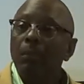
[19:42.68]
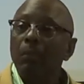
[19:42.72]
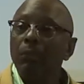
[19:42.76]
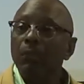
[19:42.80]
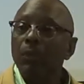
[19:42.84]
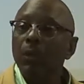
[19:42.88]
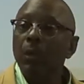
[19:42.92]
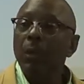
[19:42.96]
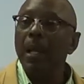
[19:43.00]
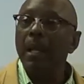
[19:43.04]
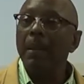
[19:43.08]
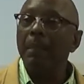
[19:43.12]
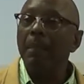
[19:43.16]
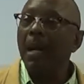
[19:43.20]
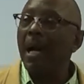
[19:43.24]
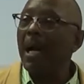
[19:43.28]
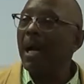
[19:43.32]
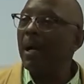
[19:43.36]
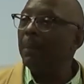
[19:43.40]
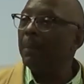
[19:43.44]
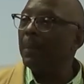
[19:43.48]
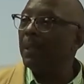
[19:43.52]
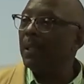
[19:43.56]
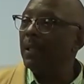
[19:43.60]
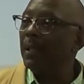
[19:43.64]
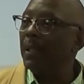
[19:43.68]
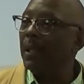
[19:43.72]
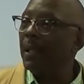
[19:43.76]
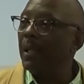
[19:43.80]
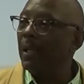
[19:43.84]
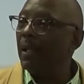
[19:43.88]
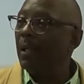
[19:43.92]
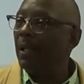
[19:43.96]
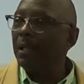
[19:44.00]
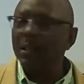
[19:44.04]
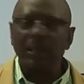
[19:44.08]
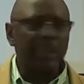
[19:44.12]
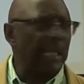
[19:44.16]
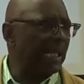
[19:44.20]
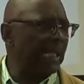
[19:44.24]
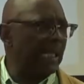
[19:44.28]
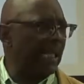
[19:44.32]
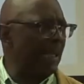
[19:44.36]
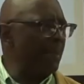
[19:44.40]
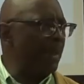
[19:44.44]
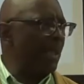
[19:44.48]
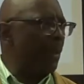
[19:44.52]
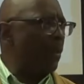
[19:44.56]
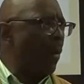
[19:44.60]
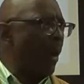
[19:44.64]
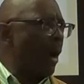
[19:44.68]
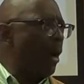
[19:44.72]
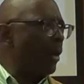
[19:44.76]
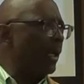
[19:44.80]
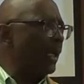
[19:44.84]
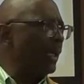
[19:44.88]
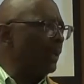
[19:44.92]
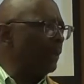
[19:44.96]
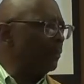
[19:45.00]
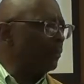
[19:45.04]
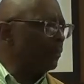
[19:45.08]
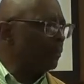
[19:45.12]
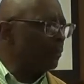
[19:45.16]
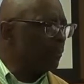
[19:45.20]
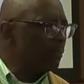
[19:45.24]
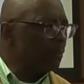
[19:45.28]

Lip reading: threw that Bible in there. Because I can't be walking